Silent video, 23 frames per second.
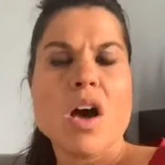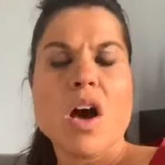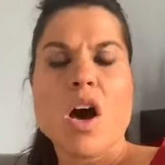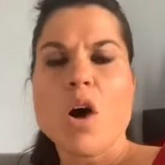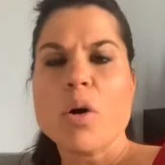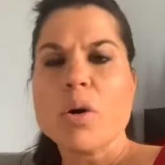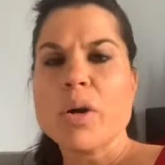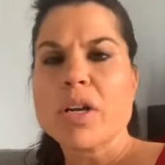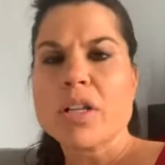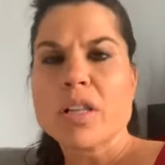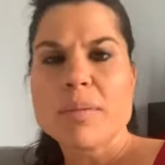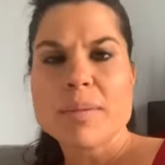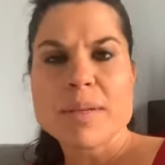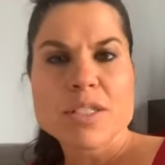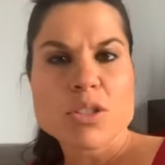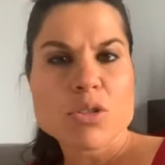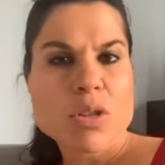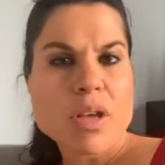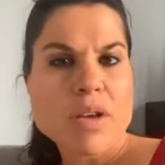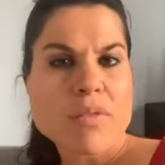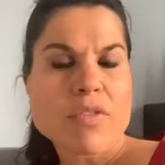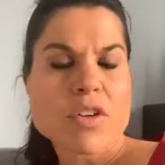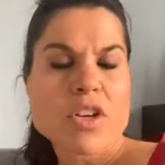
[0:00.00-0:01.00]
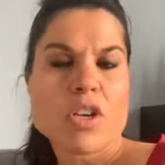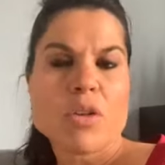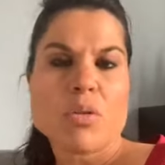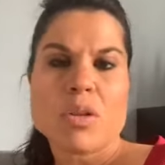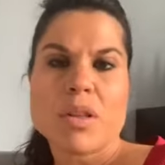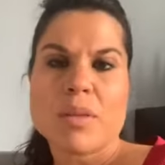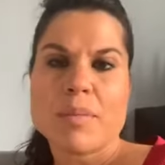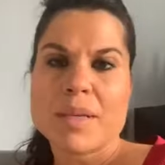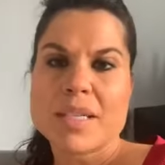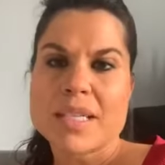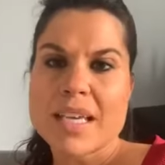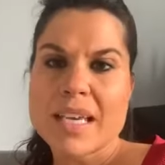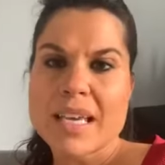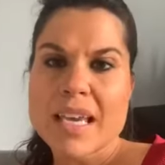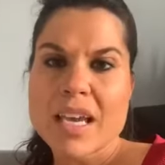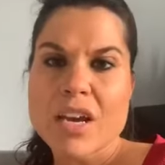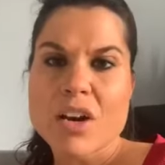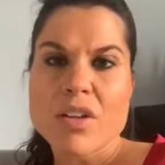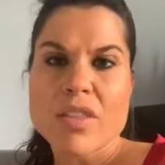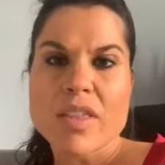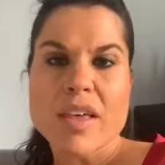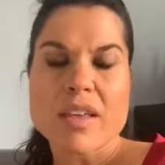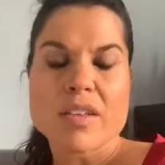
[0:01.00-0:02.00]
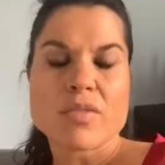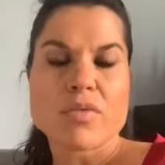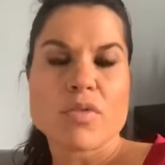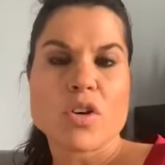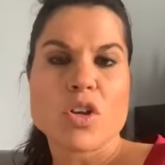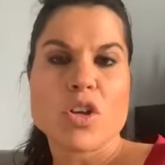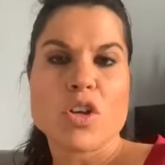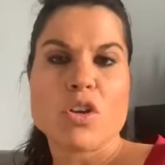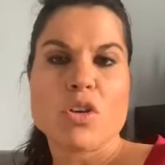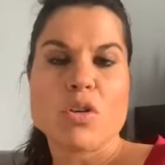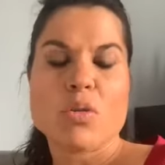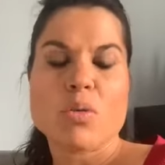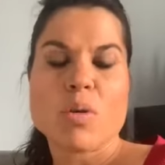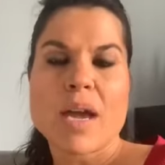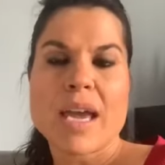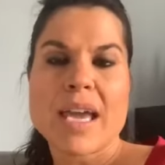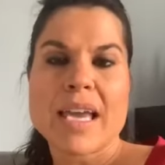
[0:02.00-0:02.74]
oh, here, let me do that for you or let me take care of this for you.